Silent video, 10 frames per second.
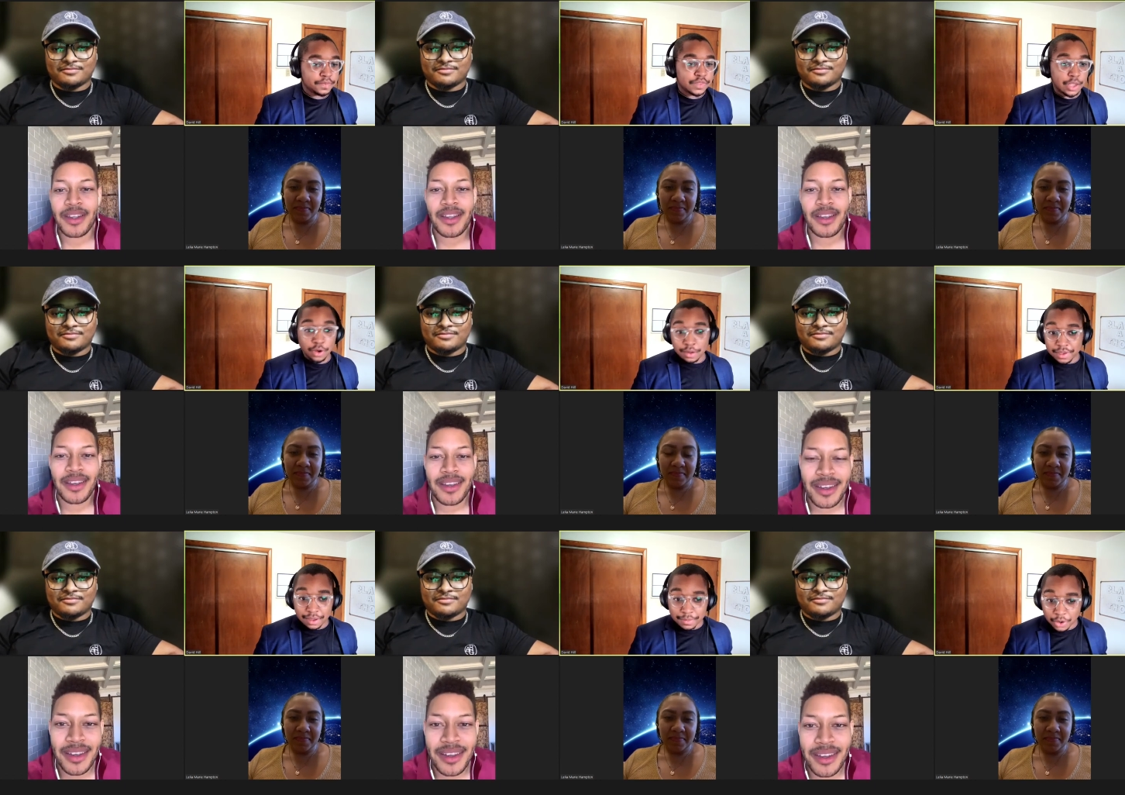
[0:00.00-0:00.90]
Speaker 1: they want to
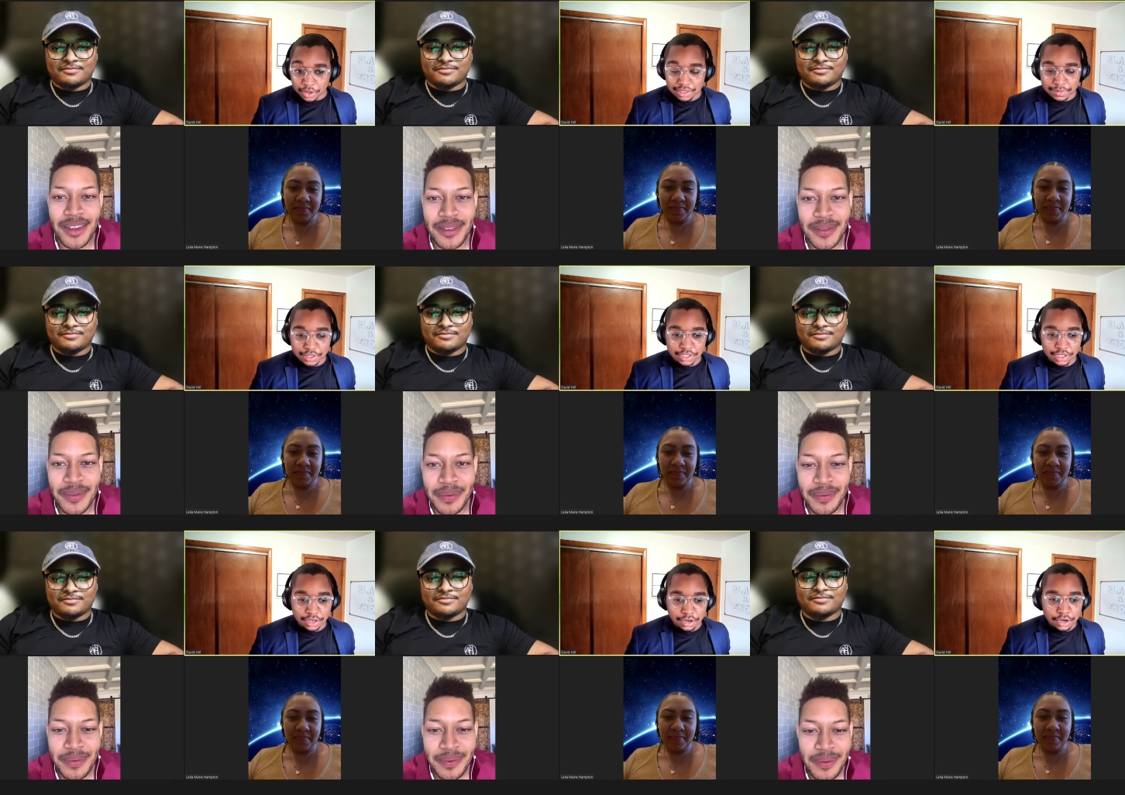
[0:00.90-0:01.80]
become a quantum
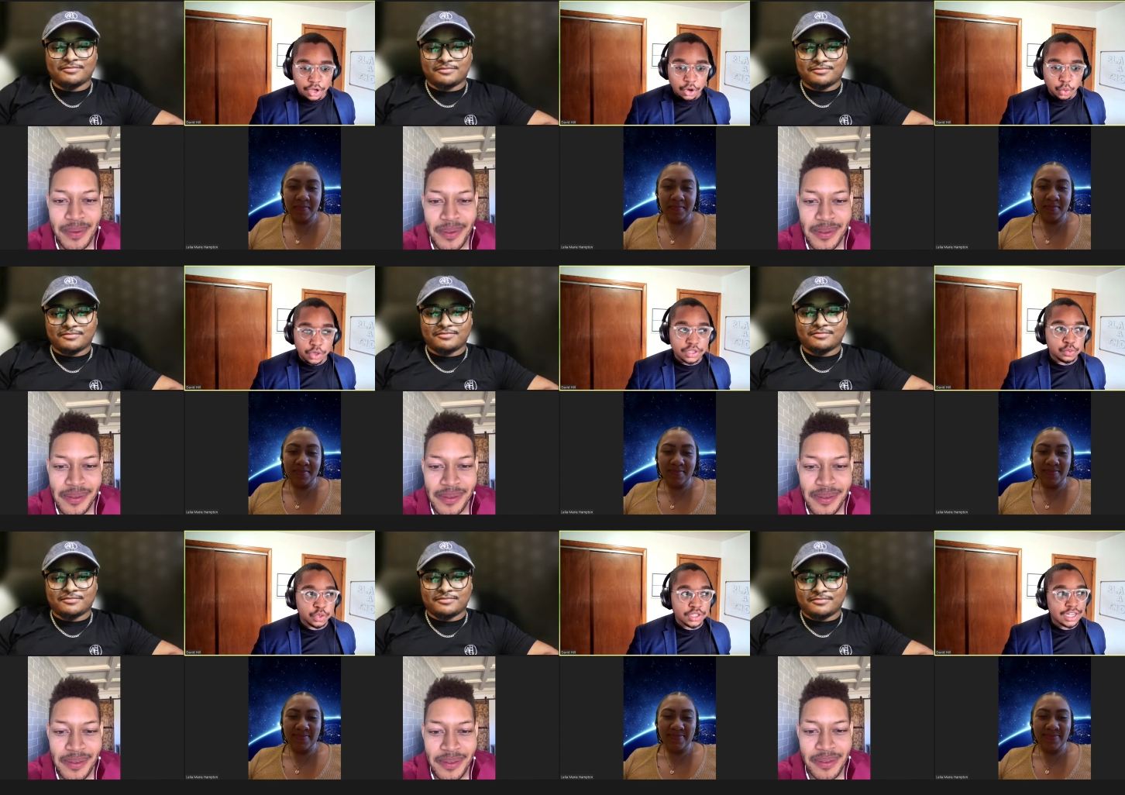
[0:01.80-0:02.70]
engineer what
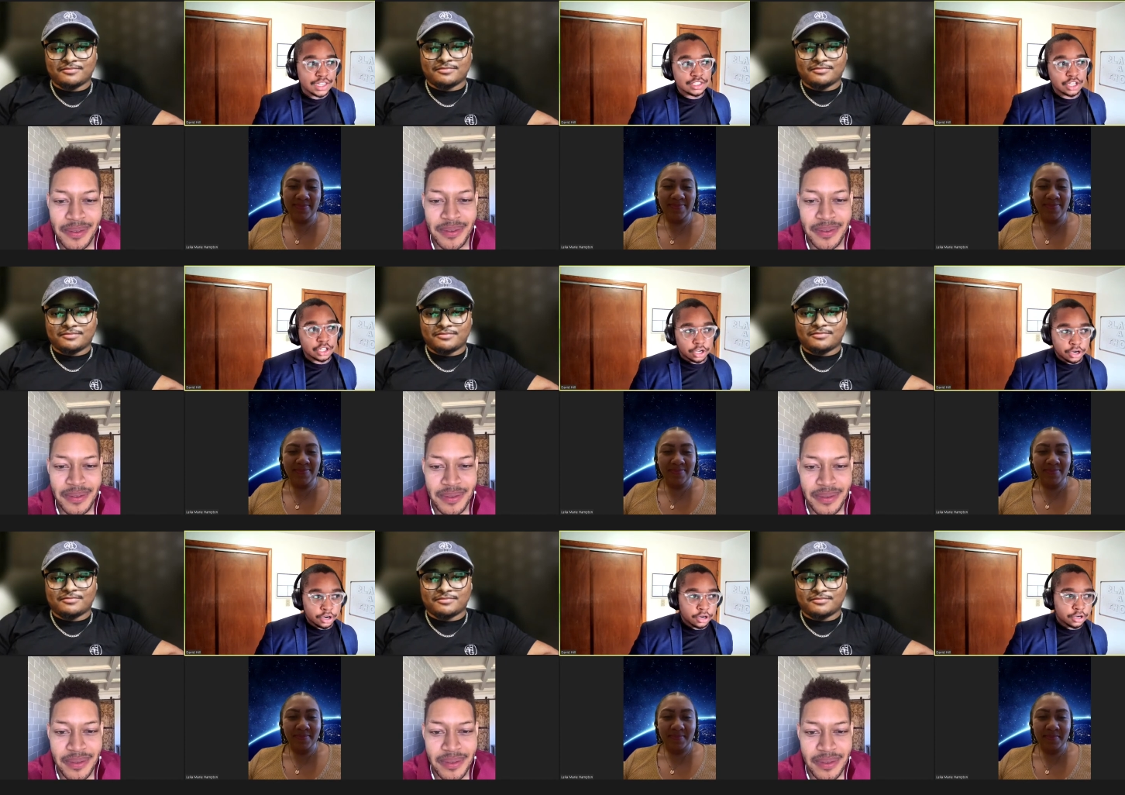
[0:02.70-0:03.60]
would they need to
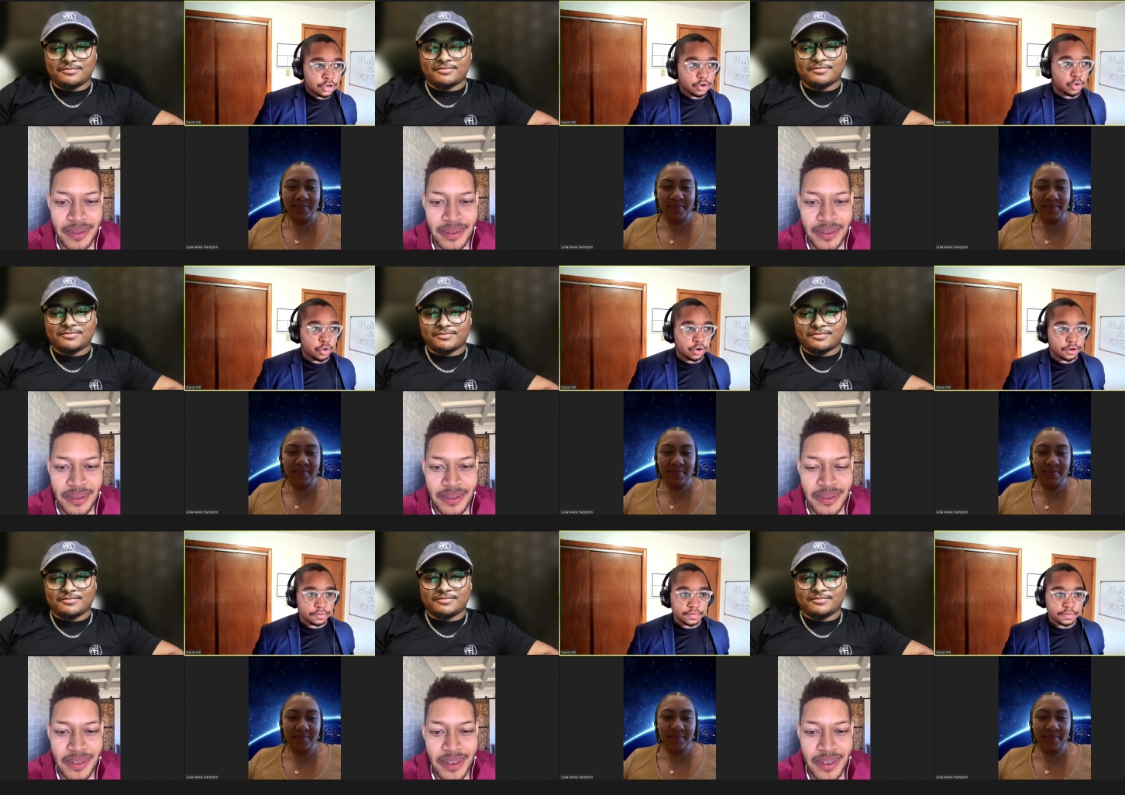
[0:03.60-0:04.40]
learn or